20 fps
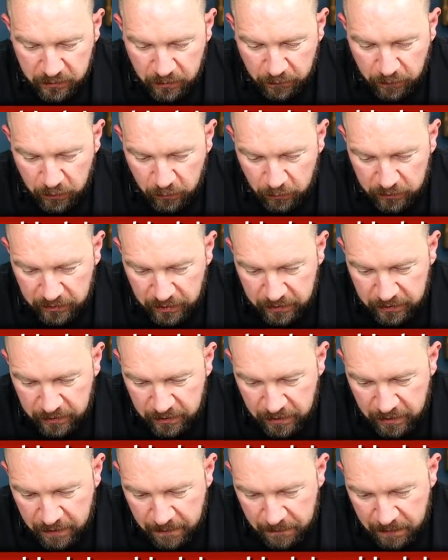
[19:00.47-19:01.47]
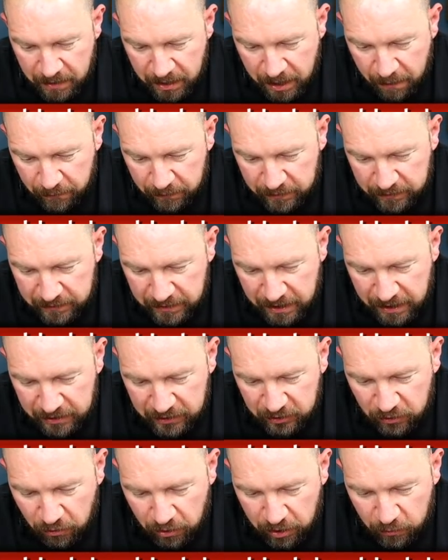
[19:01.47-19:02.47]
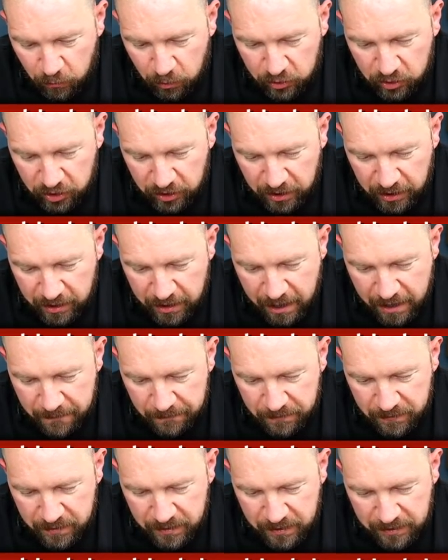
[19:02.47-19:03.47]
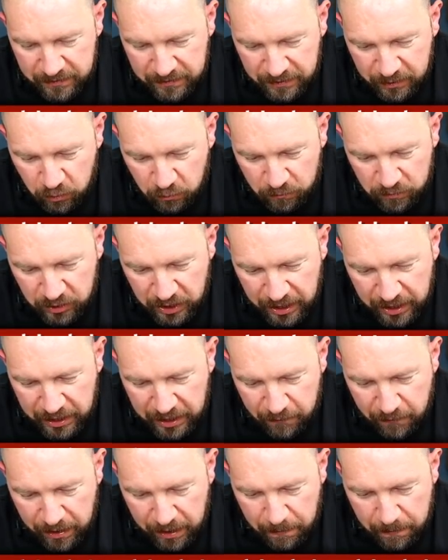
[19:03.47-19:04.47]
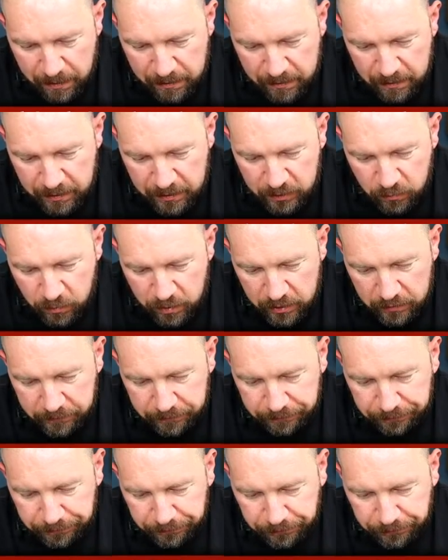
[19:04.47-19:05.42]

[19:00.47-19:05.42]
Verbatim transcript: So for those that haven't uh, started watching that yet, that comes highly recommended as well.